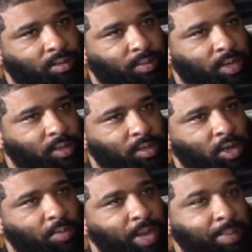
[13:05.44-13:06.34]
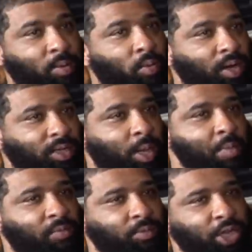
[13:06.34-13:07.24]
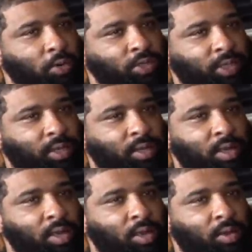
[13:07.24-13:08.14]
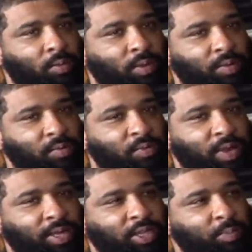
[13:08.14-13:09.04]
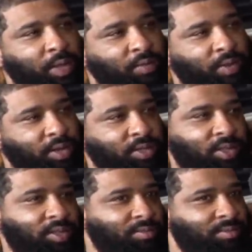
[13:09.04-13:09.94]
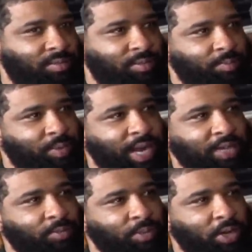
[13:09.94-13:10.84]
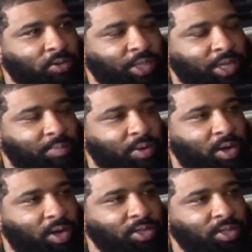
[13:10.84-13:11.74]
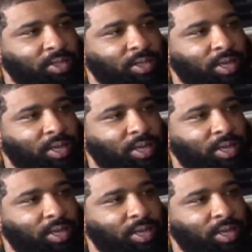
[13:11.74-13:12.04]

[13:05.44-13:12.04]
I don't know. Maybe one that's coming from Chelsea with experienced players from Chelsea in the past.